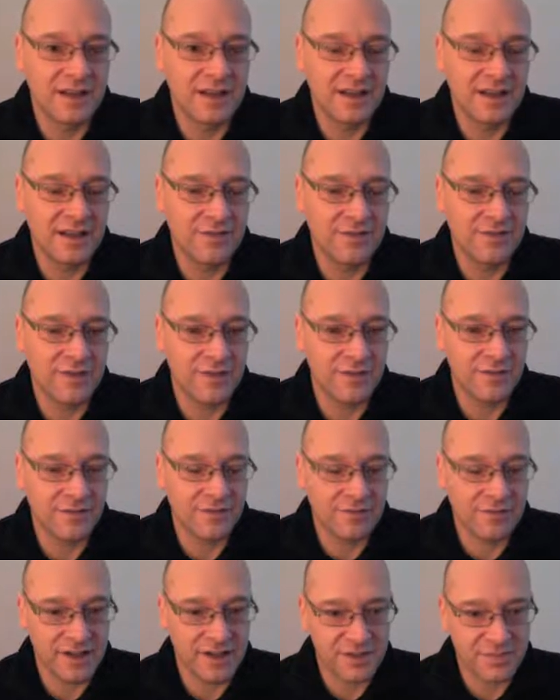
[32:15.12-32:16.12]
given that
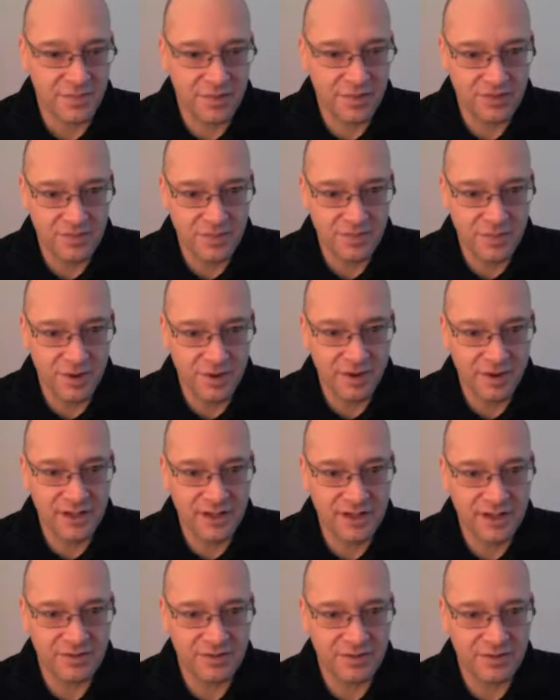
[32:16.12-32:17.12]
Ferrexpo's
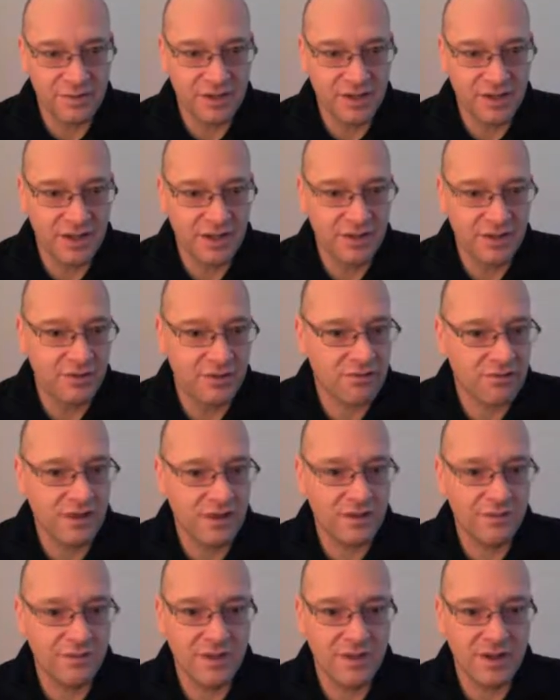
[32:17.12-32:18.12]
mines are all in the
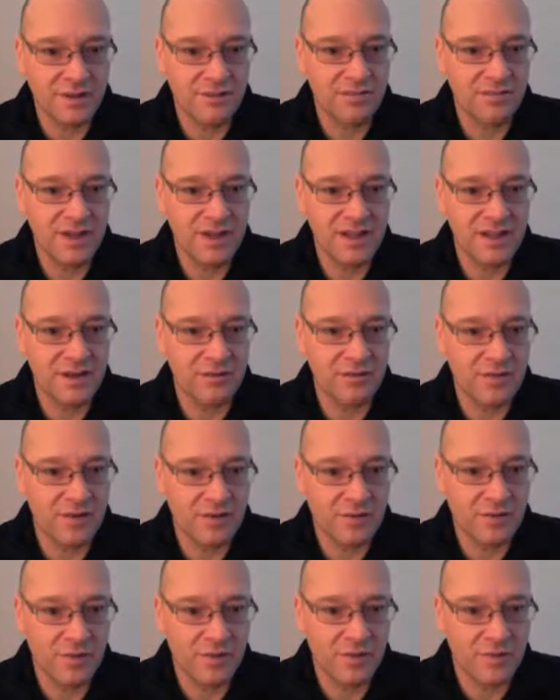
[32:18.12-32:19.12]
Ukraine. We really don't
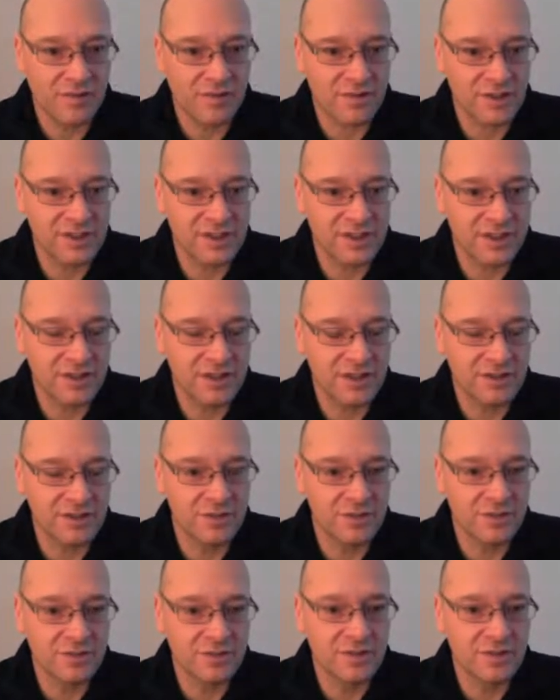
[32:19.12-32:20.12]
know what Russia's going to
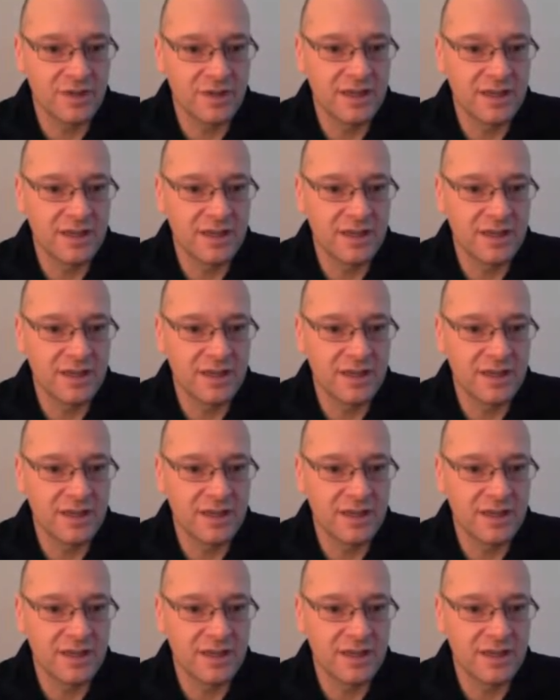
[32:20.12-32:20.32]
do.